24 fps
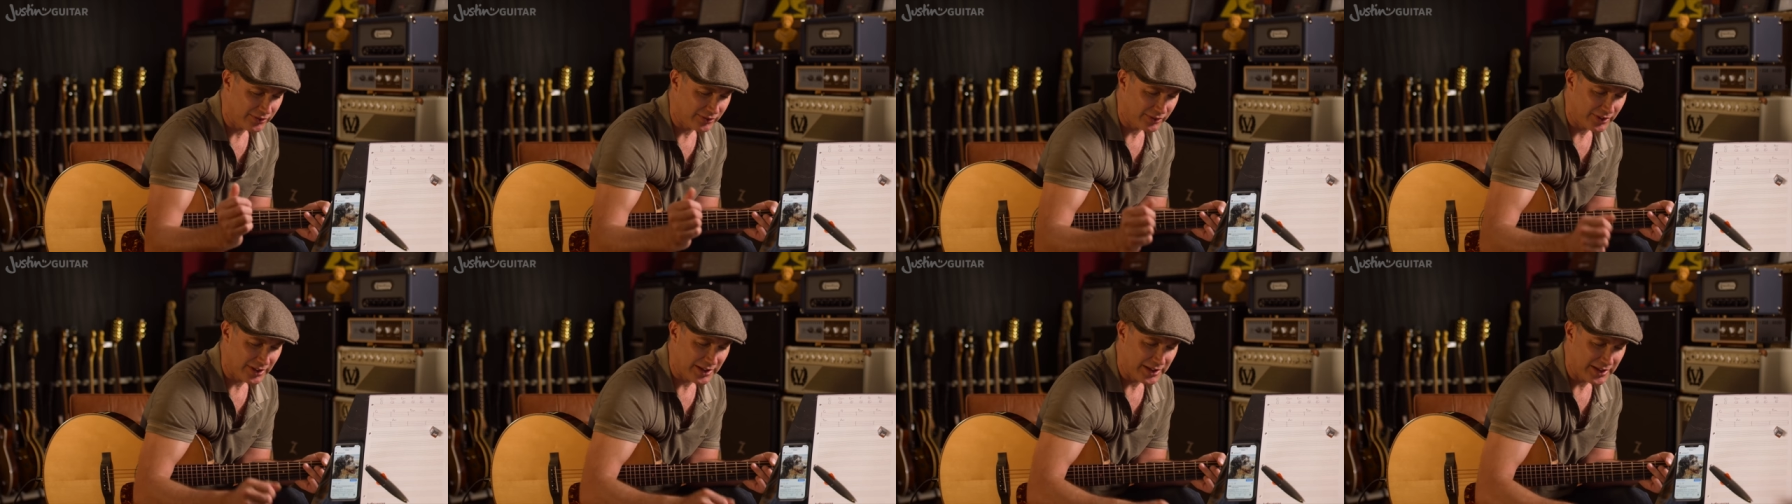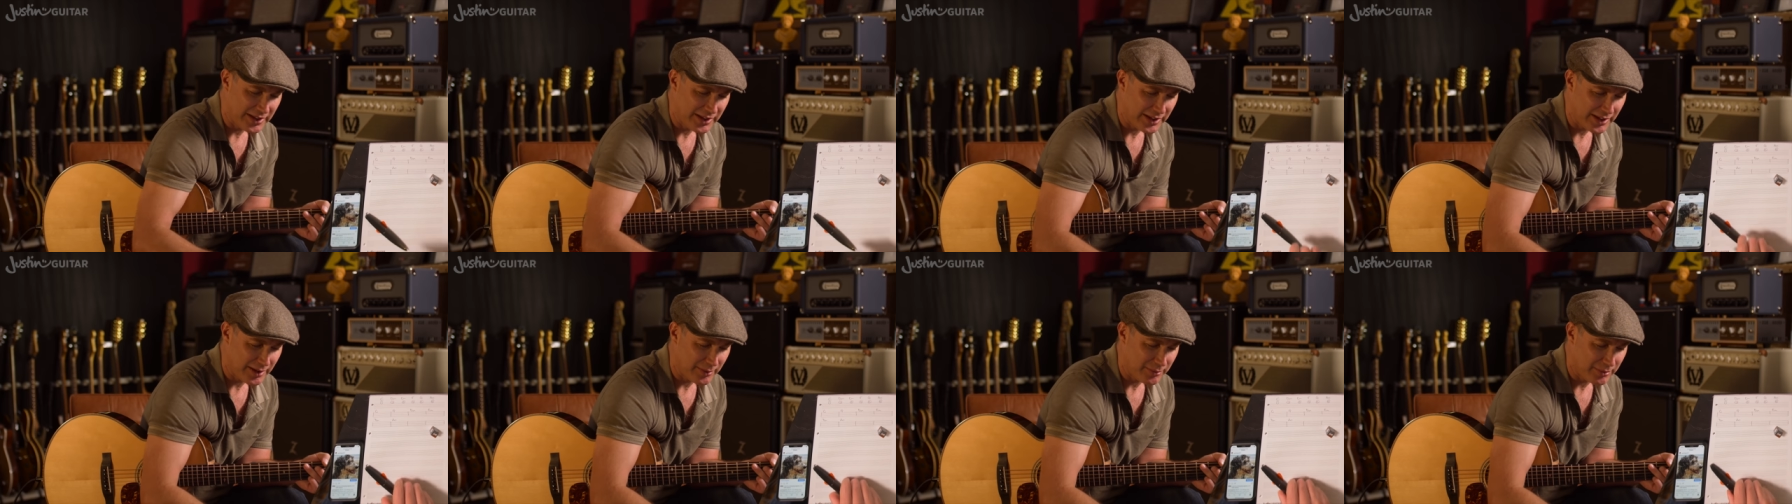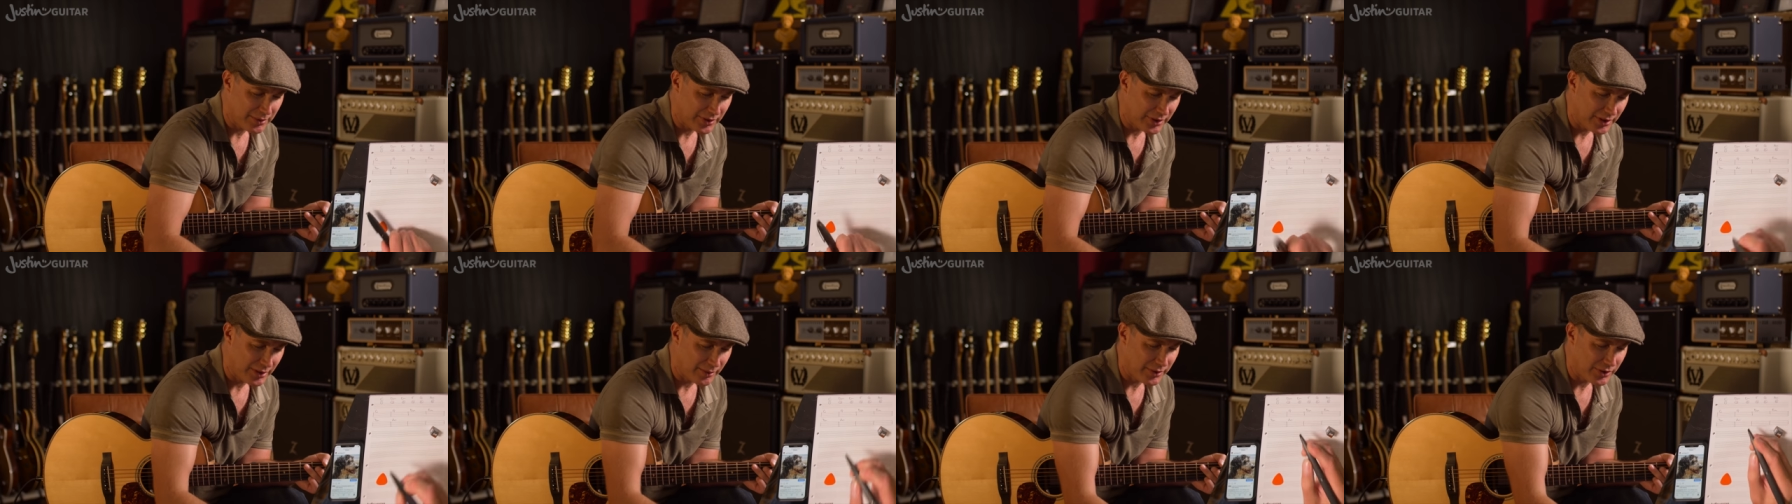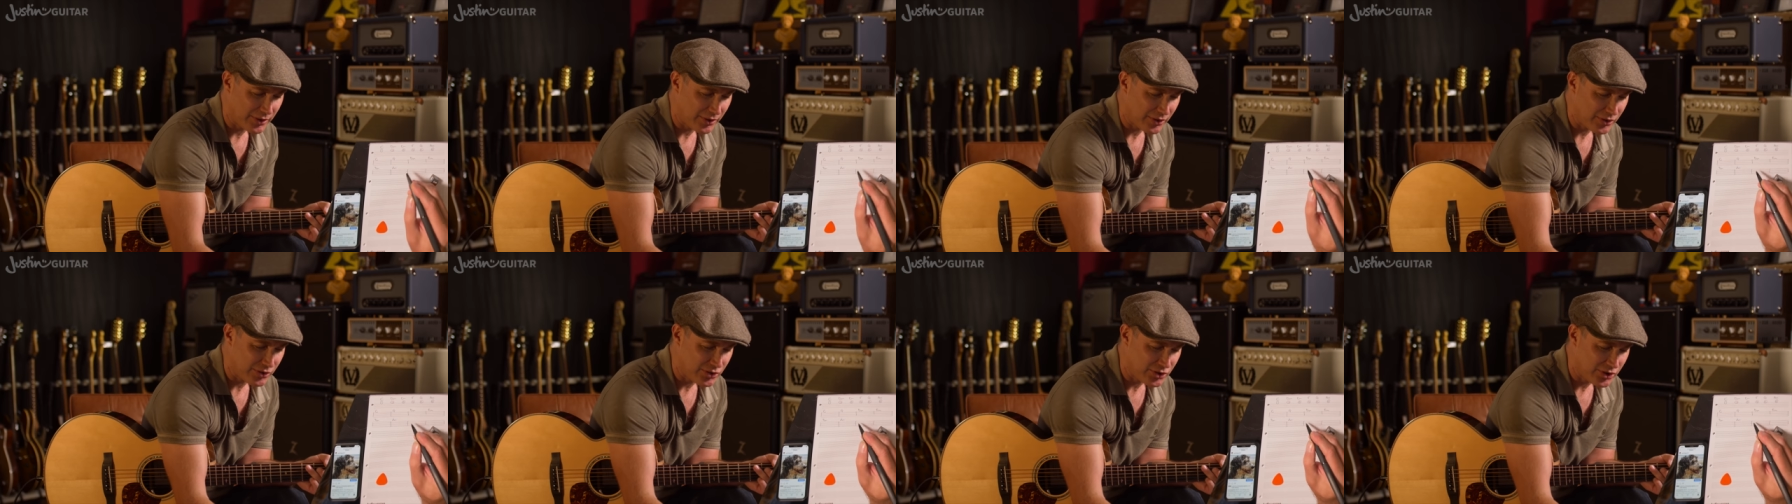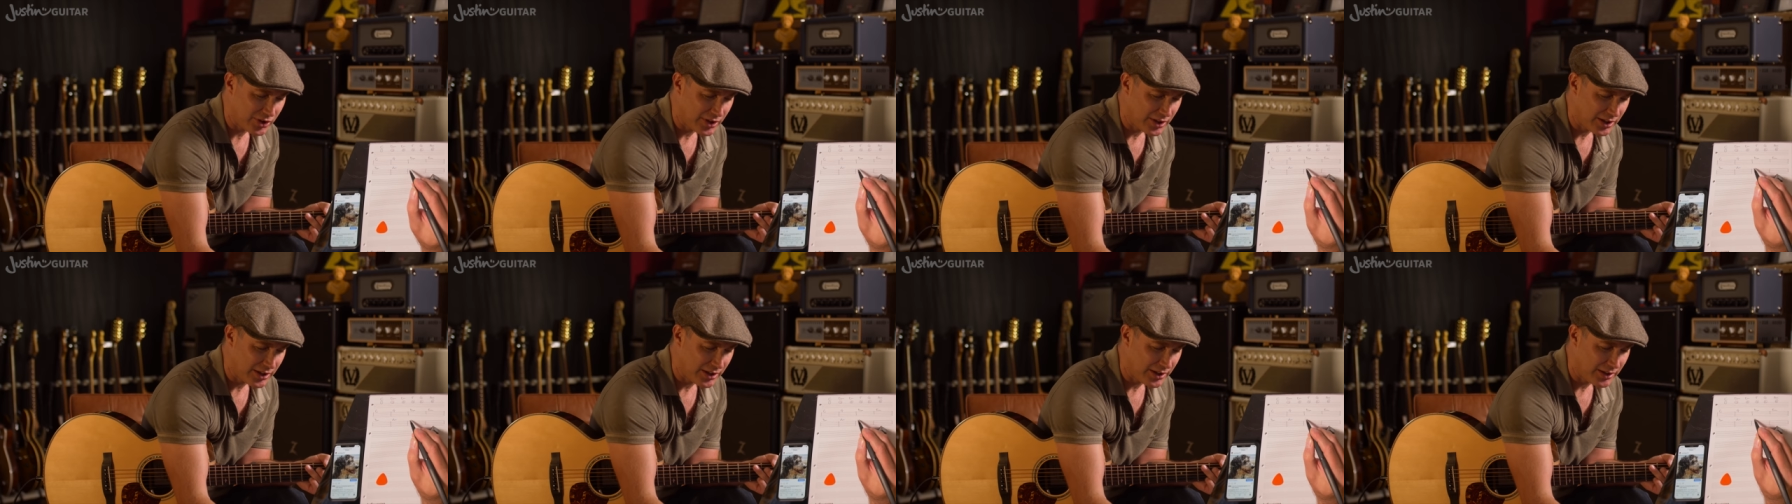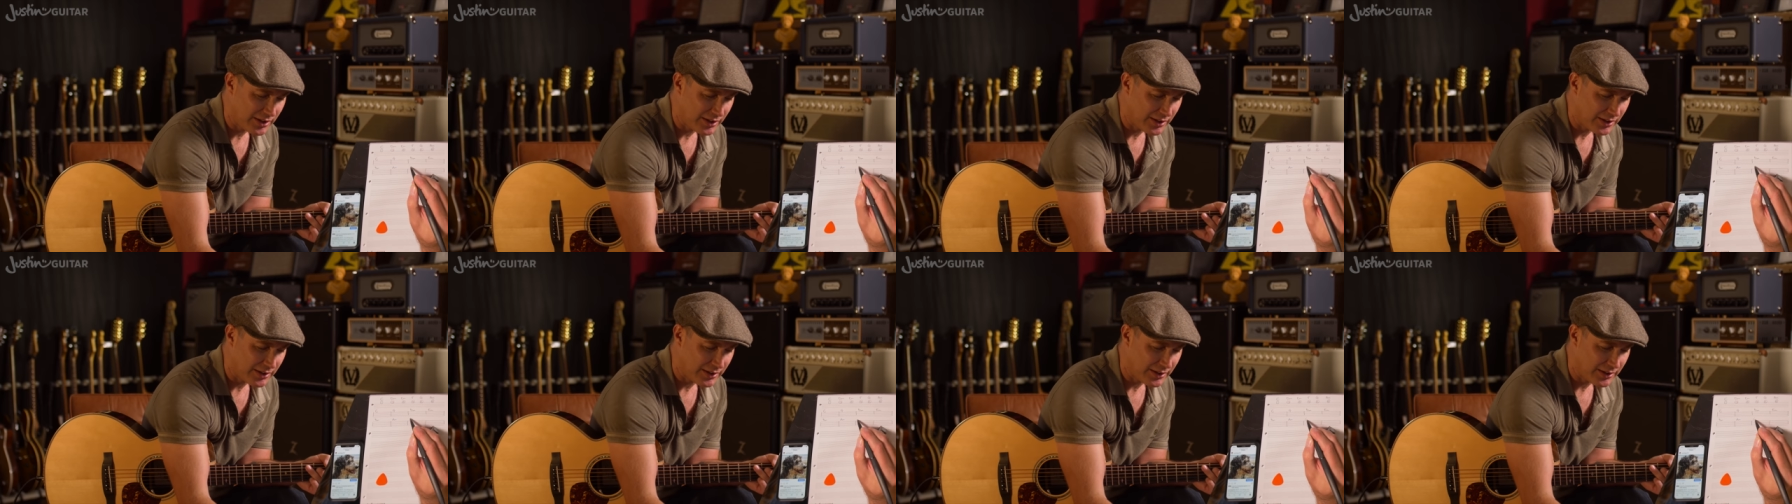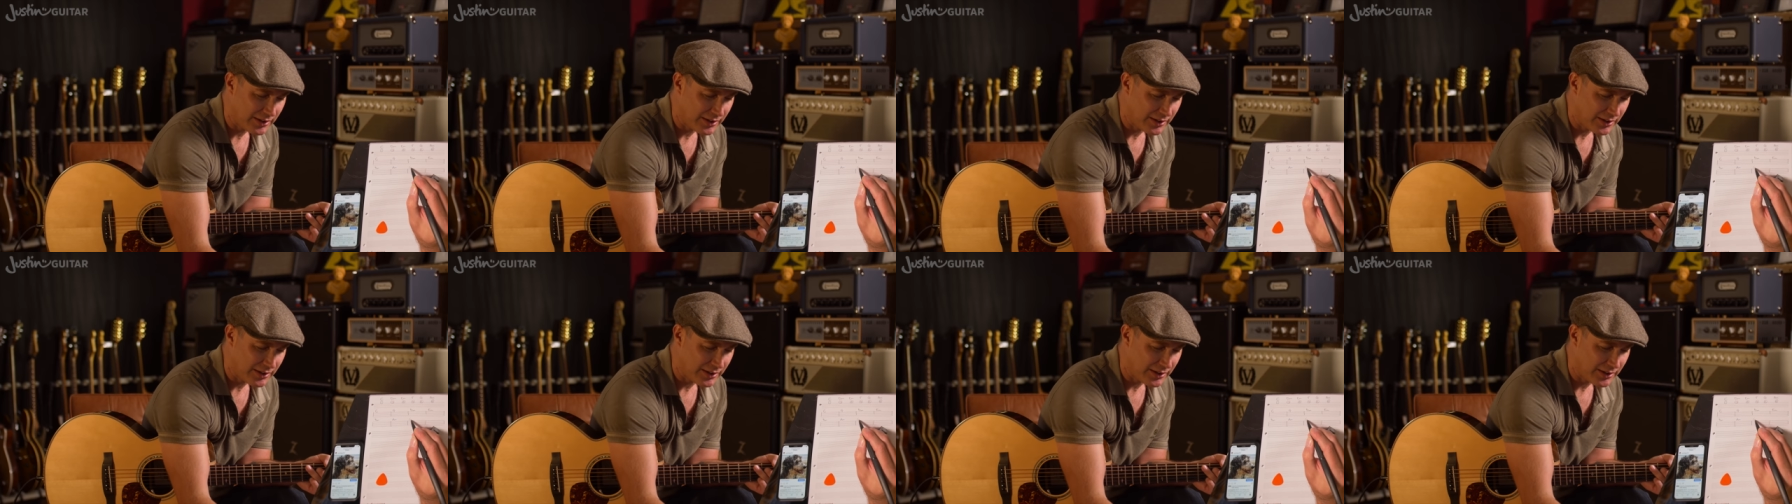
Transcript: C here, but now we've got G,